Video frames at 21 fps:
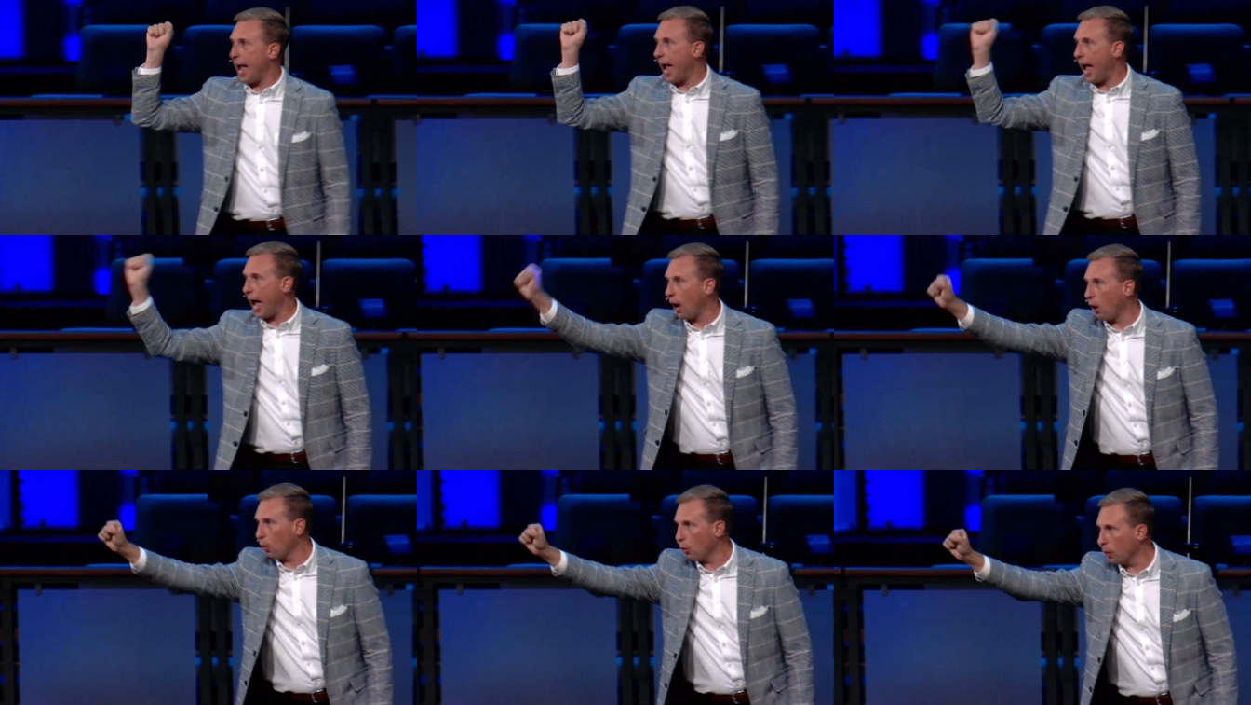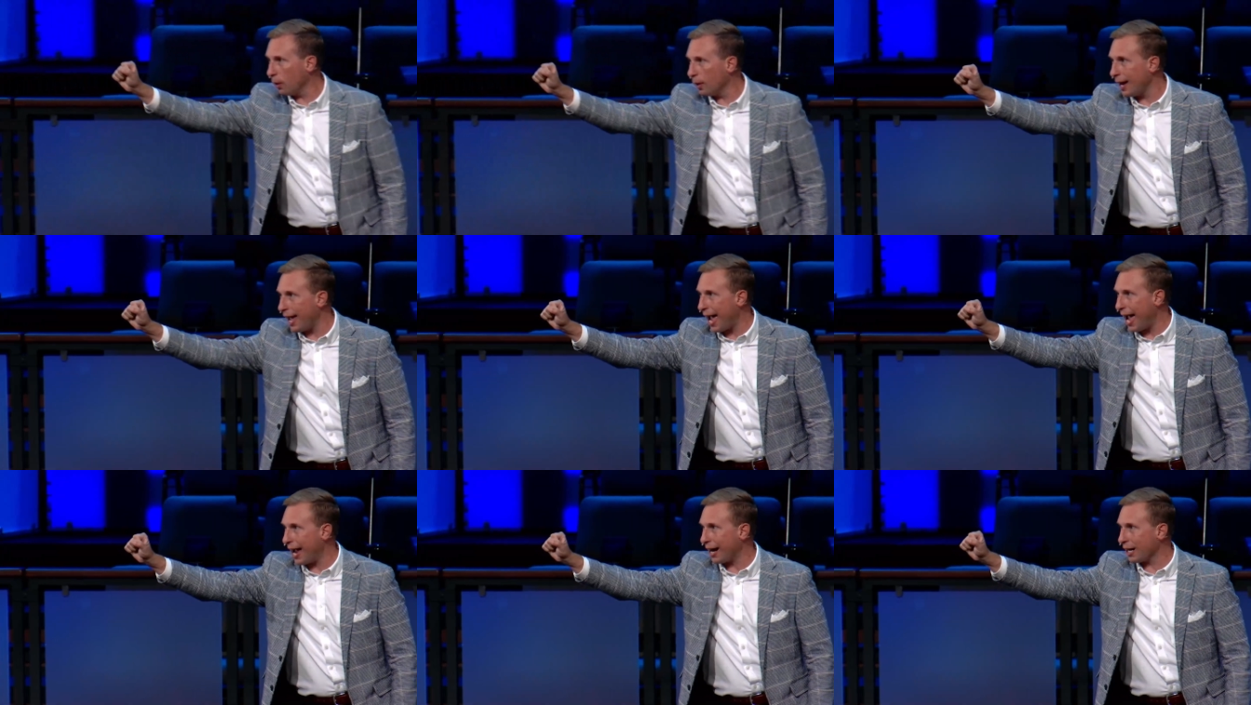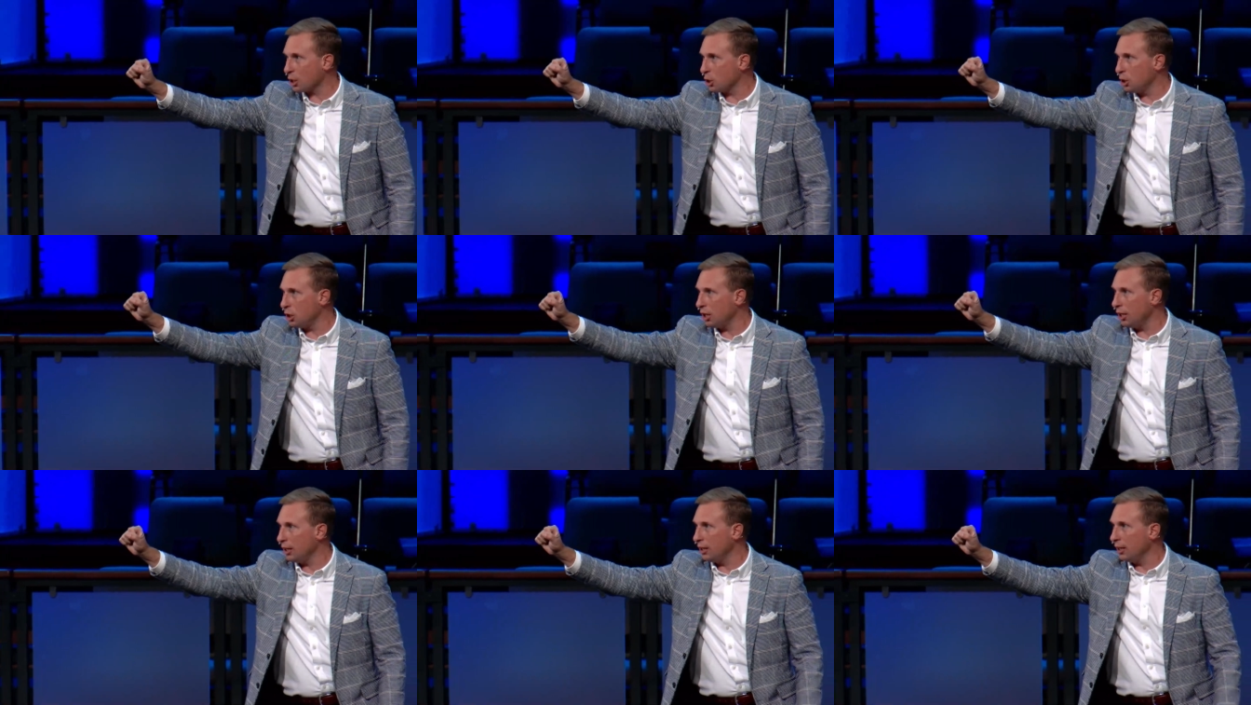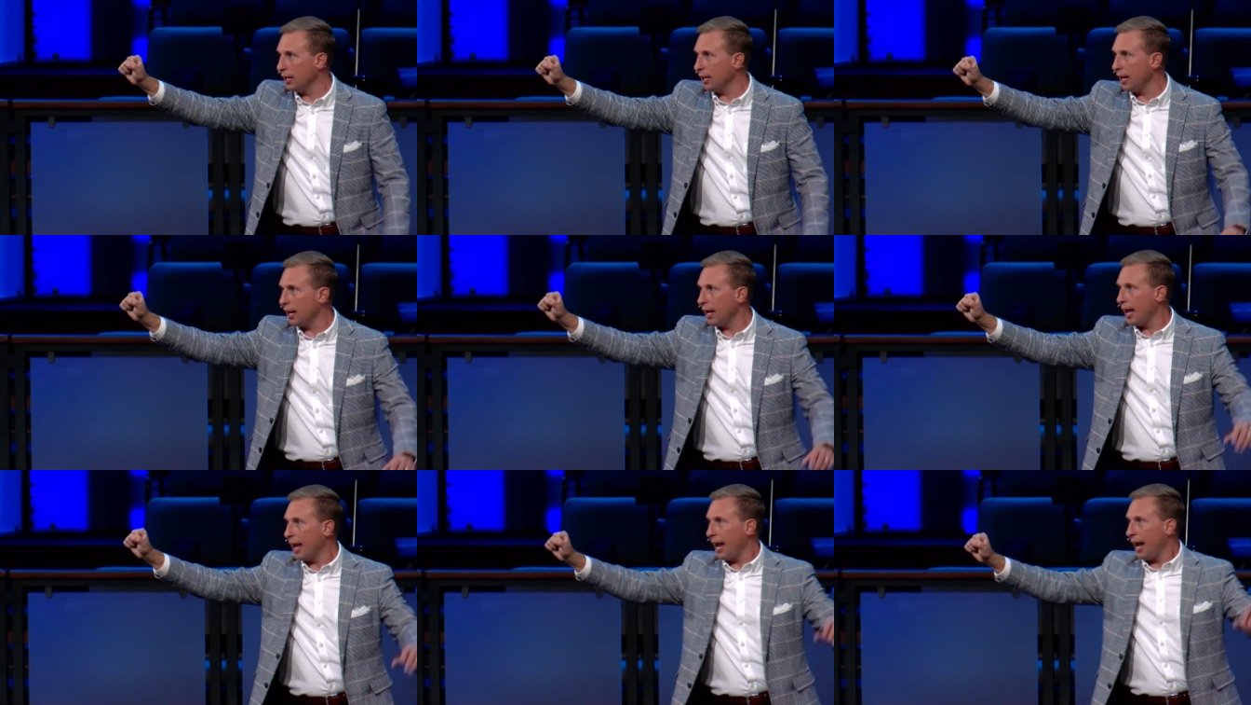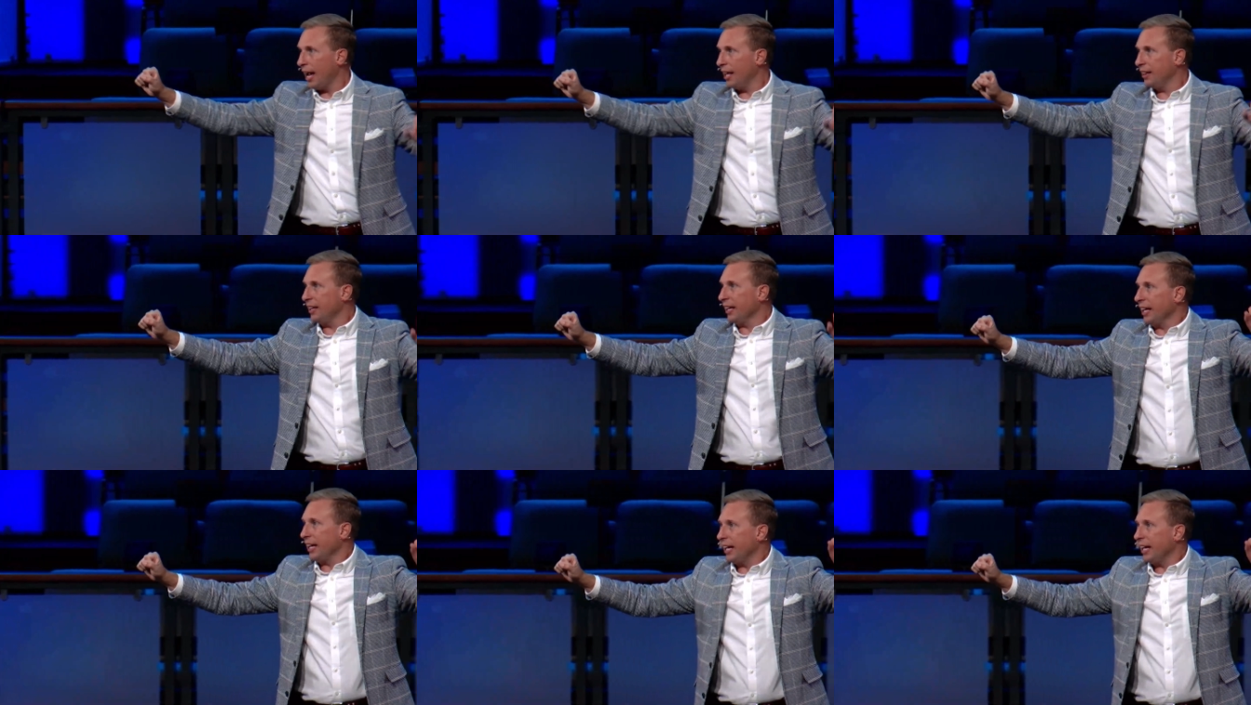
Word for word: outward action and the